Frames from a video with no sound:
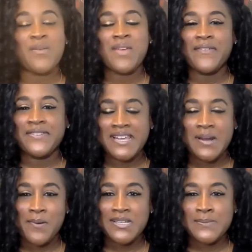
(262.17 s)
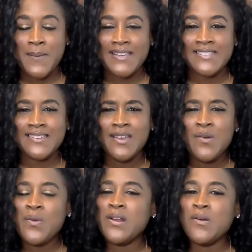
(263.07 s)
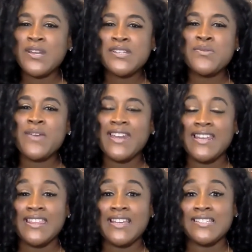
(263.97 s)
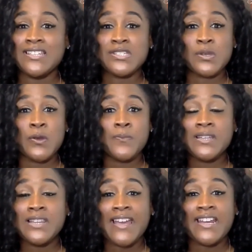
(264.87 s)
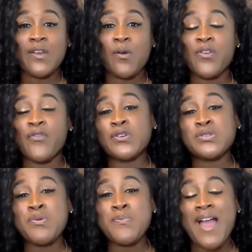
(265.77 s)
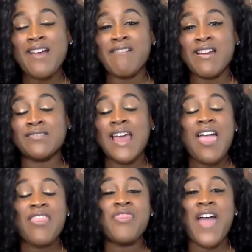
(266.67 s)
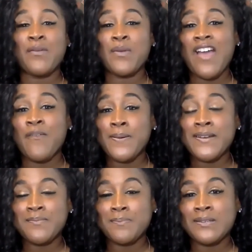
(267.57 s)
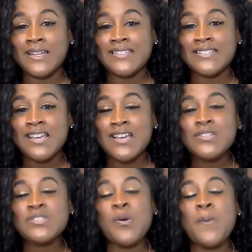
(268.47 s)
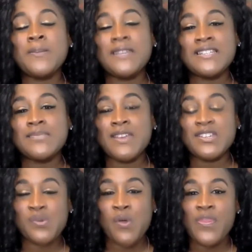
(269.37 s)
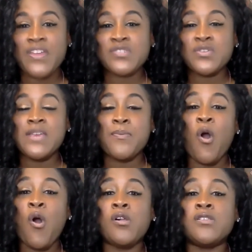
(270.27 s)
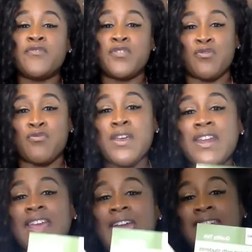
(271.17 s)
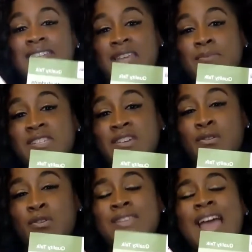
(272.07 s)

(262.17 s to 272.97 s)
have set up our space, we don't want to do anything to disturb the lighting or the virtual background that we have put in place. So please make sure that you keep all of your reading A to Z materials